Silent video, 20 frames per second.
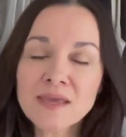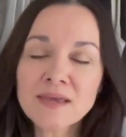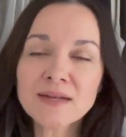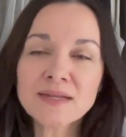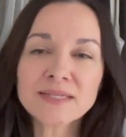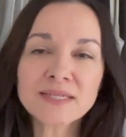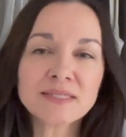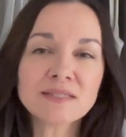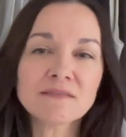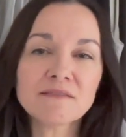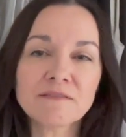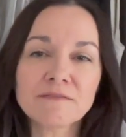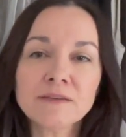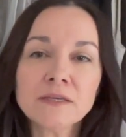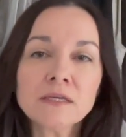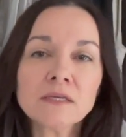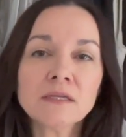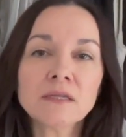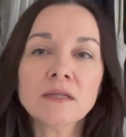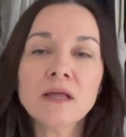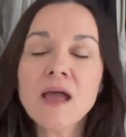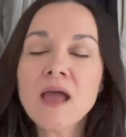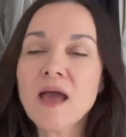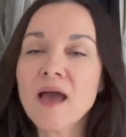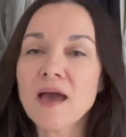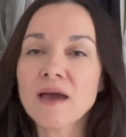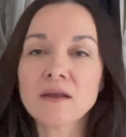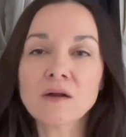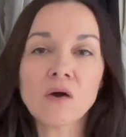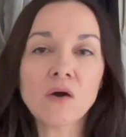and it doesn't feel
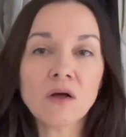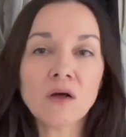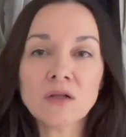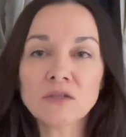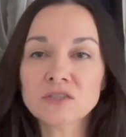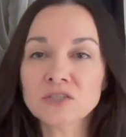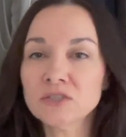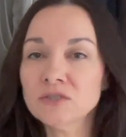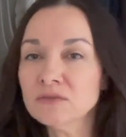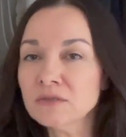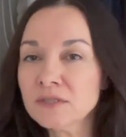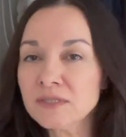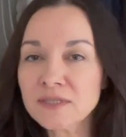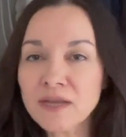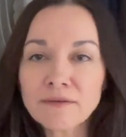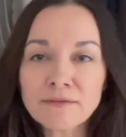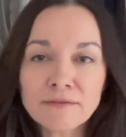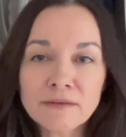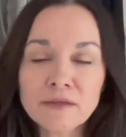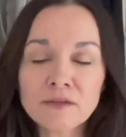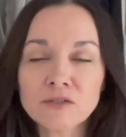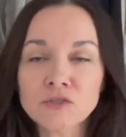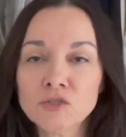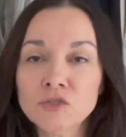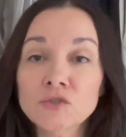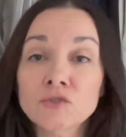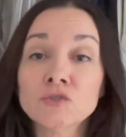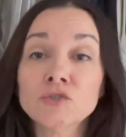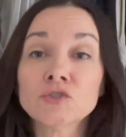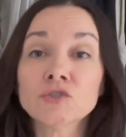at all too stuffy or
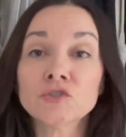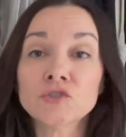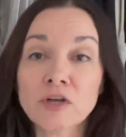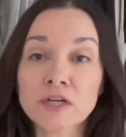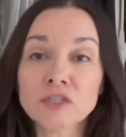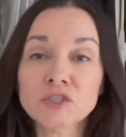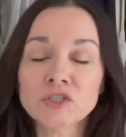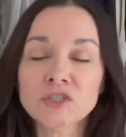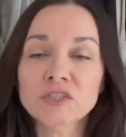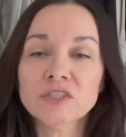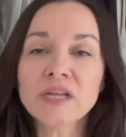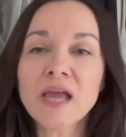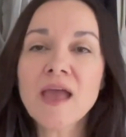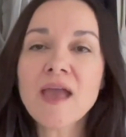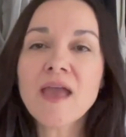too structured.